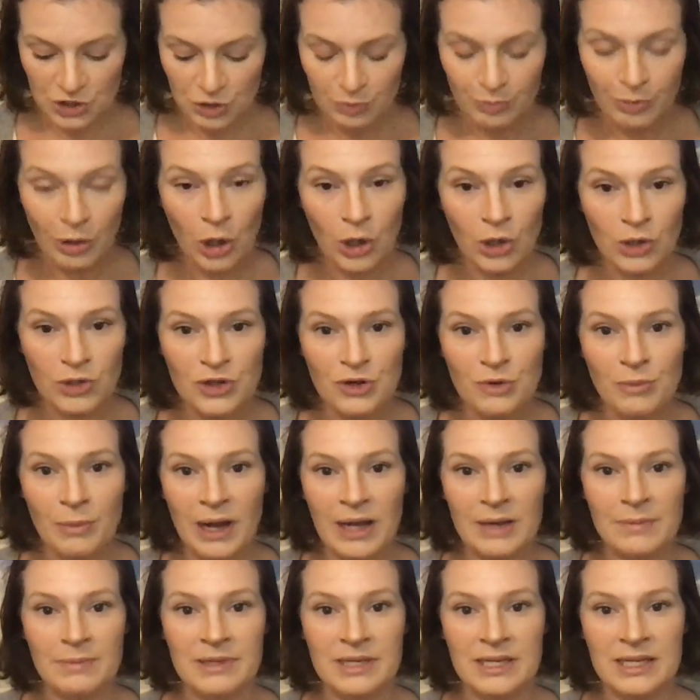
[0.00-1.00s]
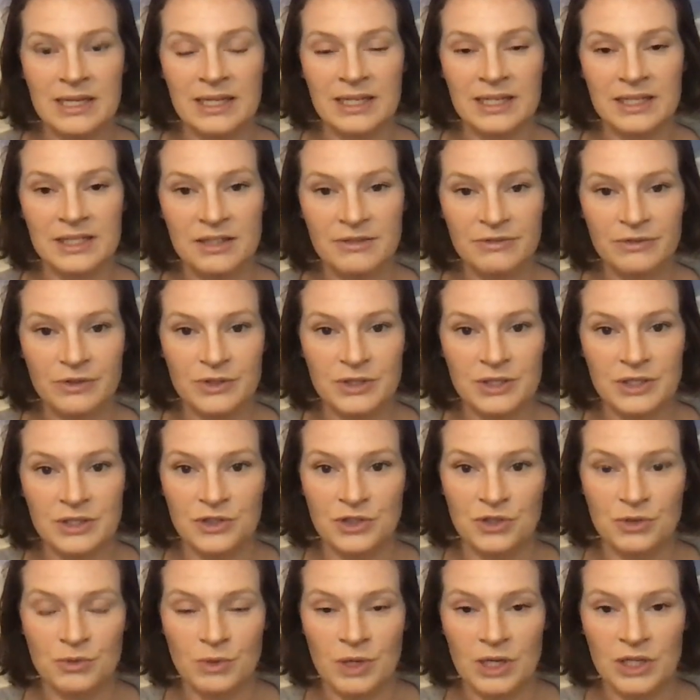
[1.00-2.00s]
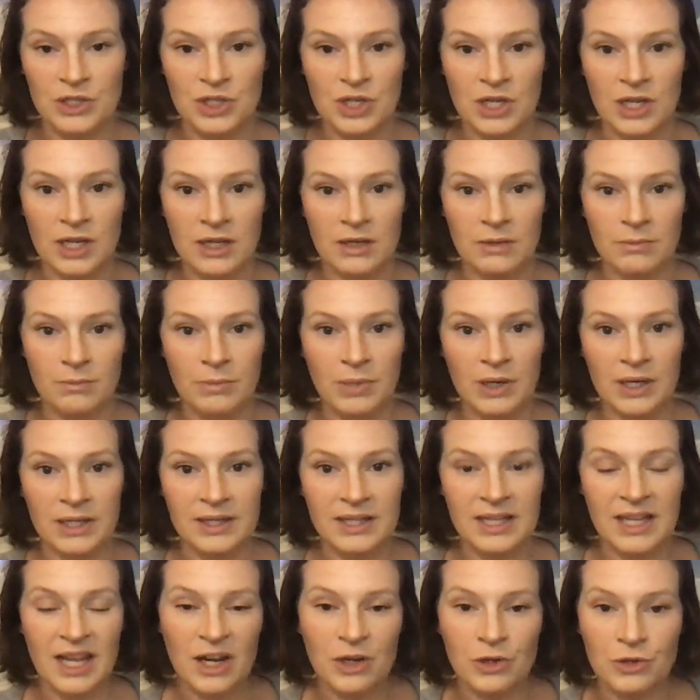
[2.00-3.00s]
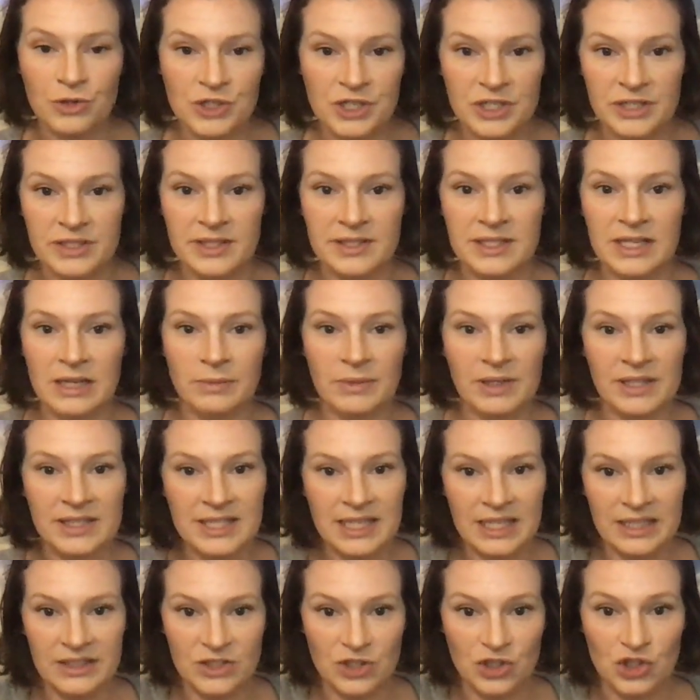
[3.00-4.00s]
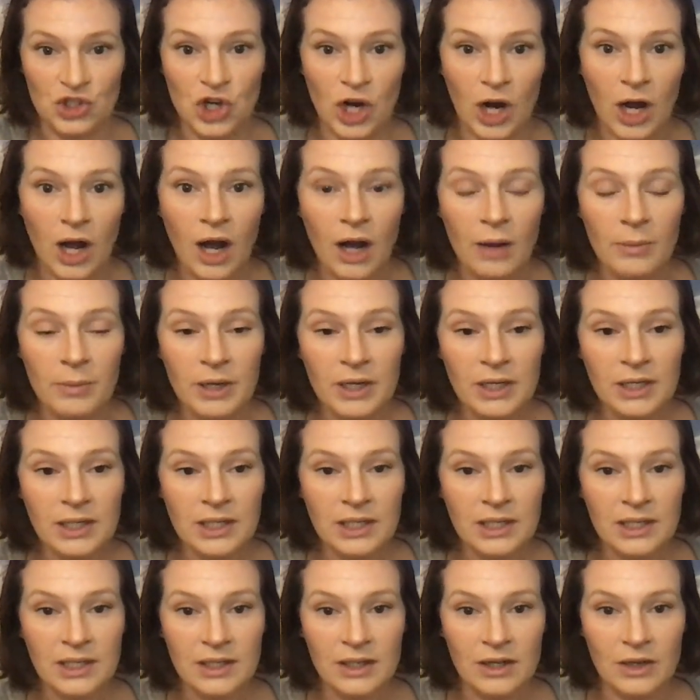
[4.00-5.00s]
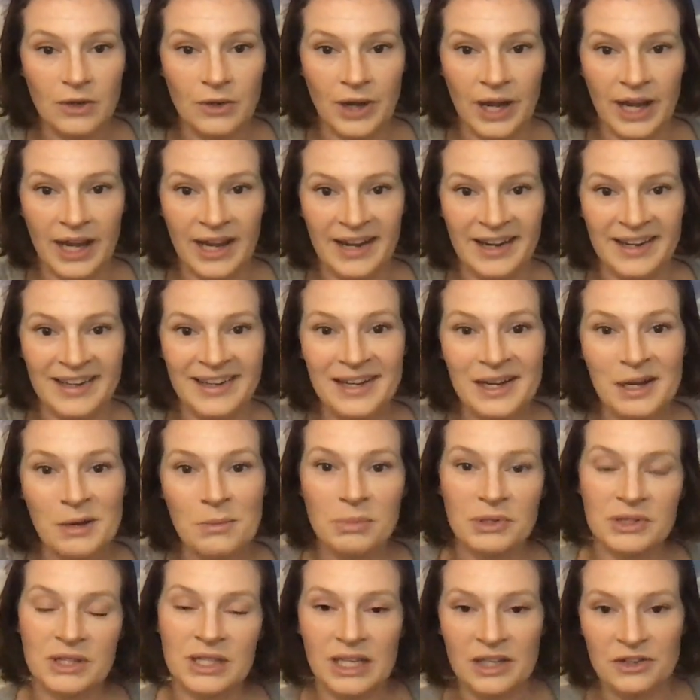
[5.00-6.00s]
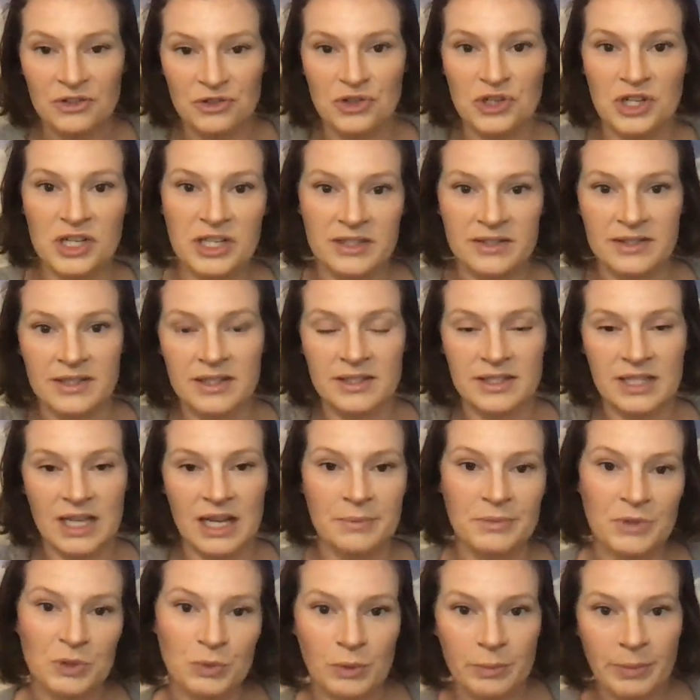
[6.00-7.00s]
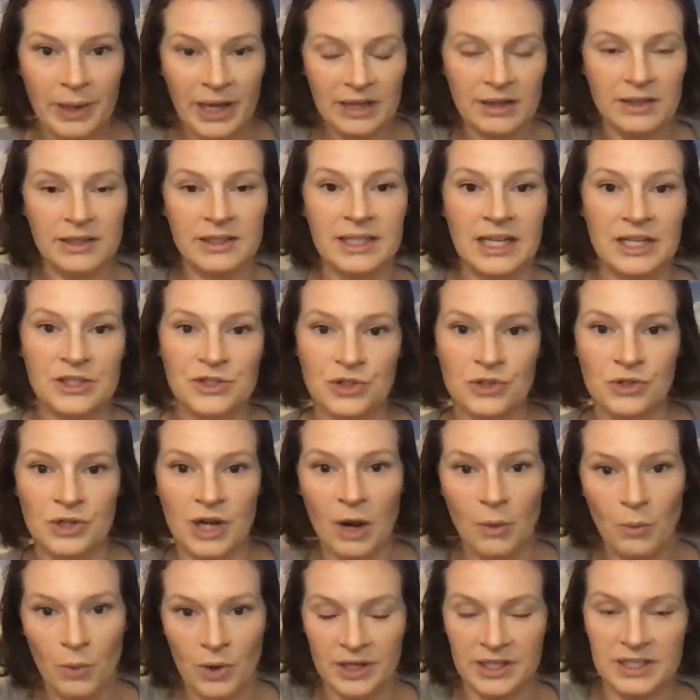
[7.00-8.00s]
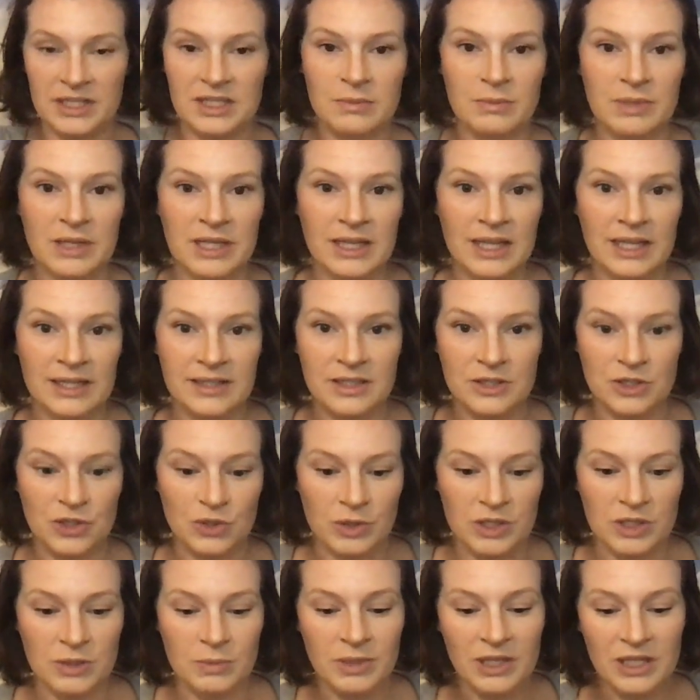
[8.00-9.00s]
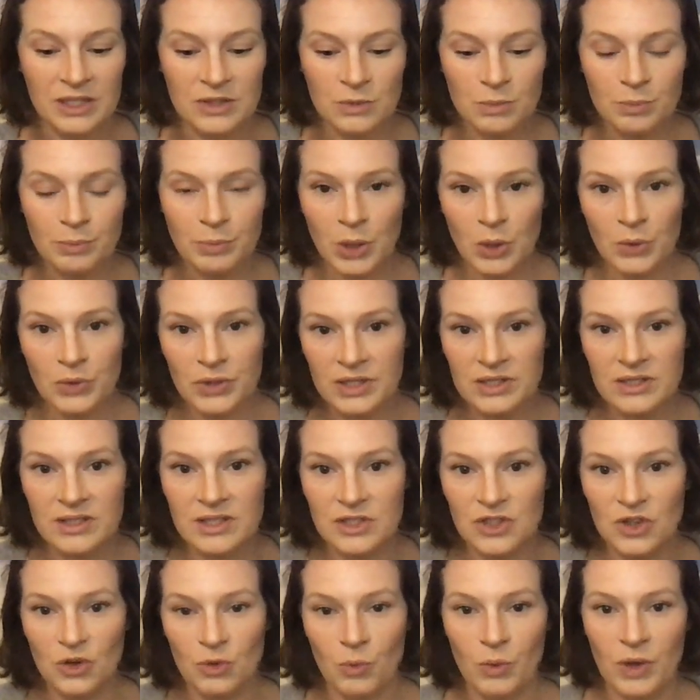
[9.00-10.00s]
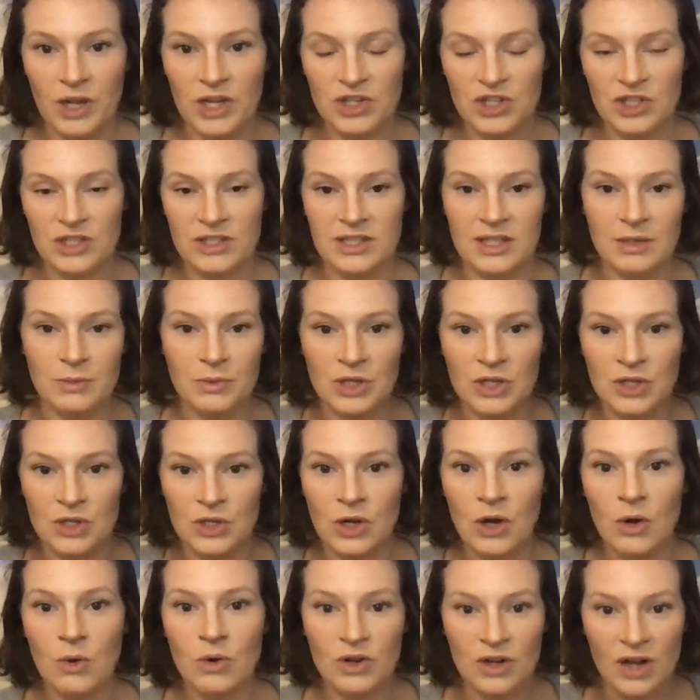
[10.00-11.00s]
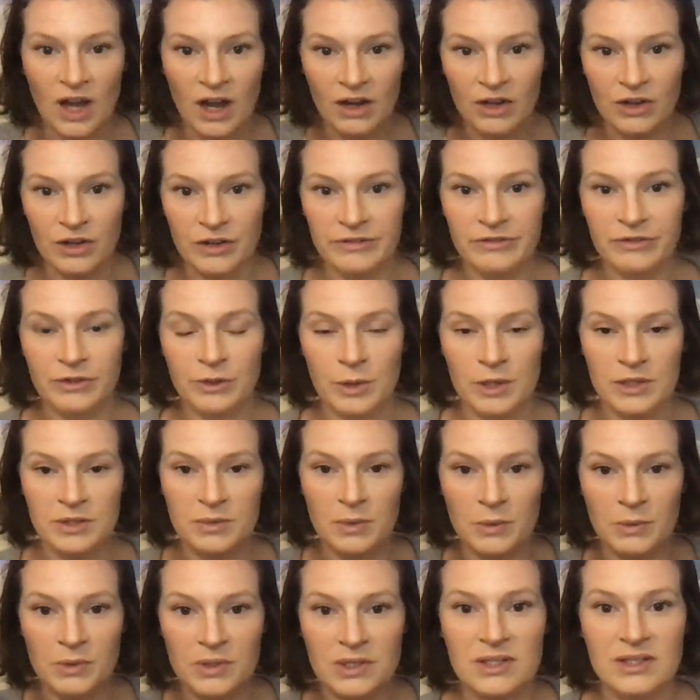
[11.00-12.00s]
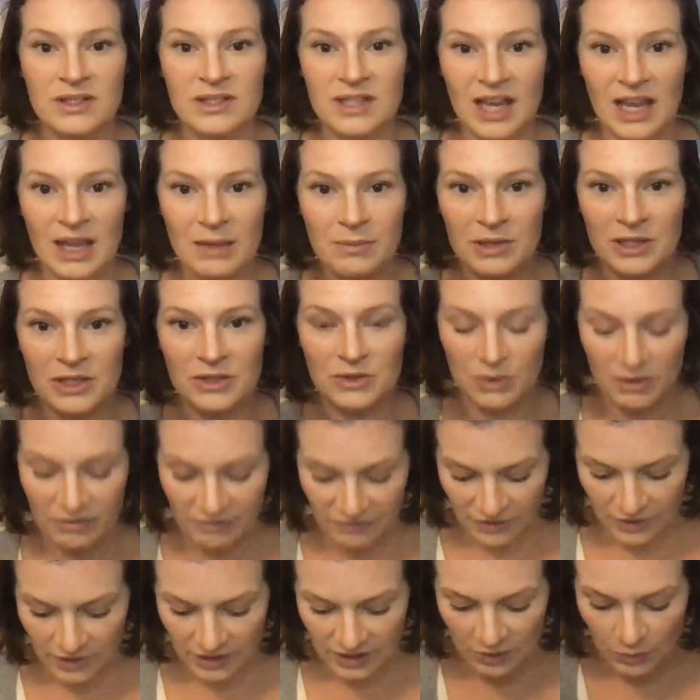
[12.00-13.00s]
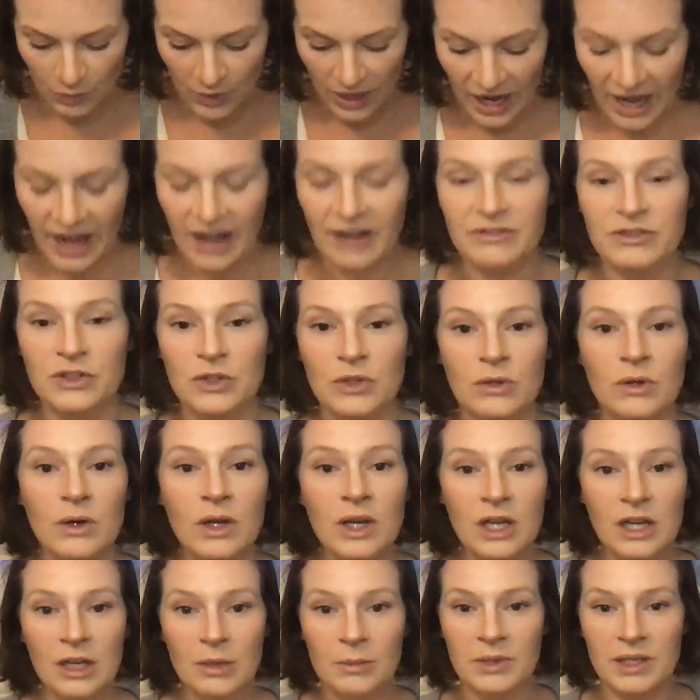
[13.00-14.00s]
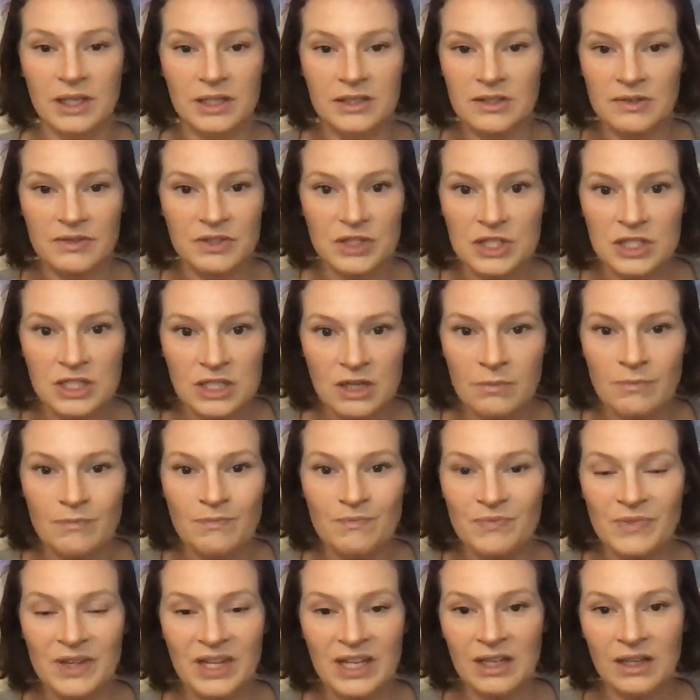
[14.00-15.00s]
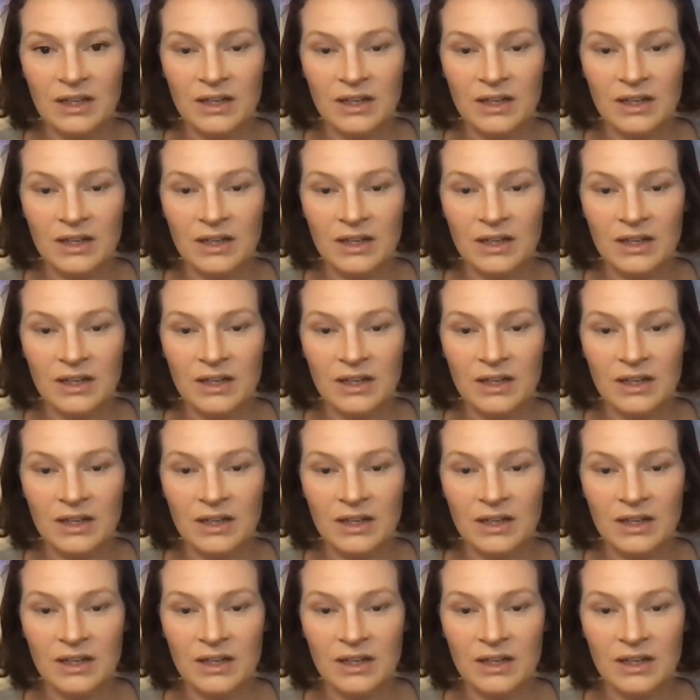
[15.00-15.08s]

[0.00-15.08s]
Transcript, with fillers: your partner might be in a different situation but the energy is the same let's say it's a job okay but the energy is the same the repellent nature not wanting to be in that situation because they're both in situations that we know are not good for us but we stay because we feel like we have to because of some